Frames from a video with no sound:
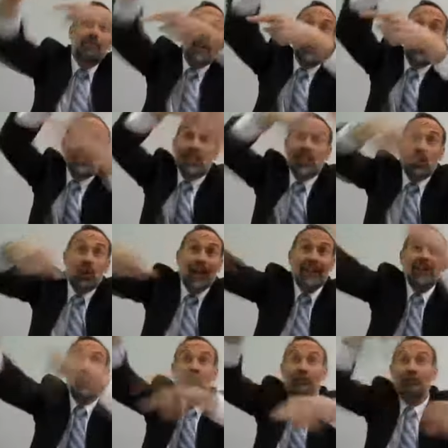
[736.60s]
the
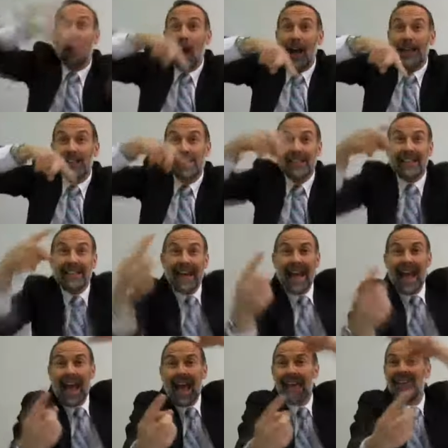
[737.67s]
situation arise and the
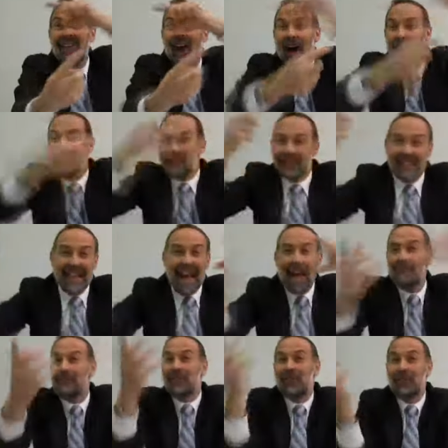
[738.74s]
and the obvious, the
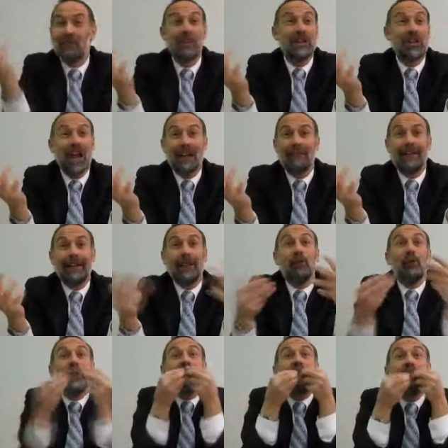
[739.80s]
atmosphere be generated in
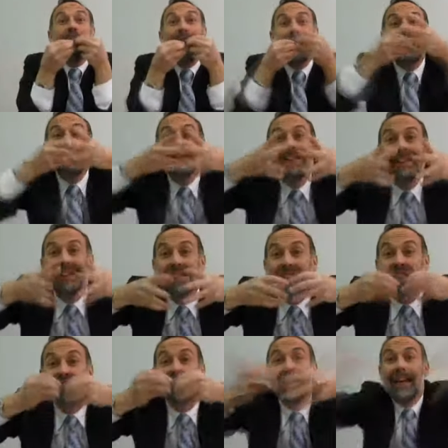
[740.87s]
which he might
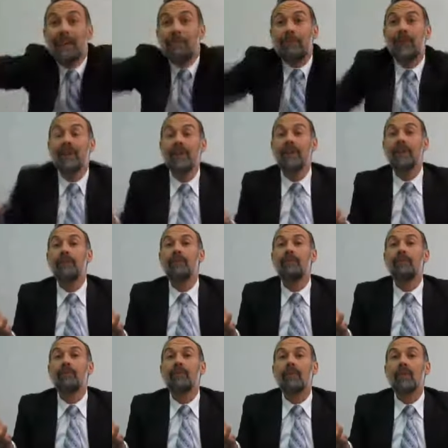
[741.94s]
slip
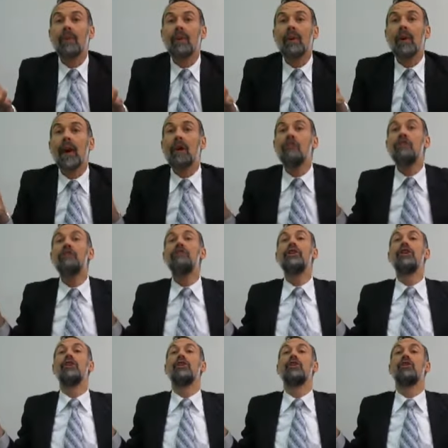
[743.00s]
and
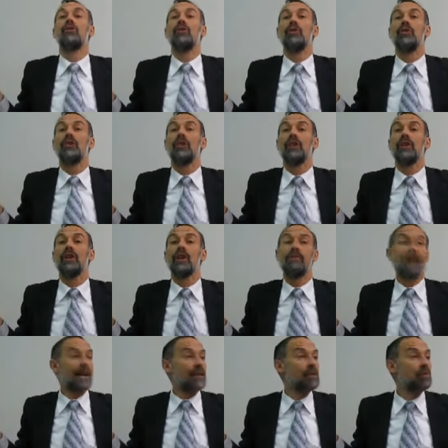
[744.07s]
reveal the truth
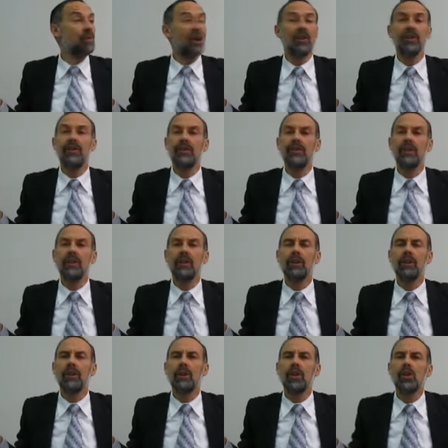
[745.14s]
about his brothers.
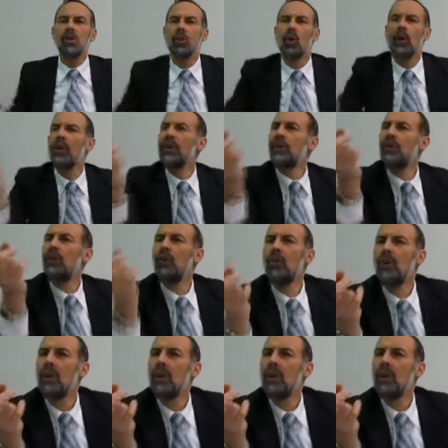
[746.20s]
So what did he do?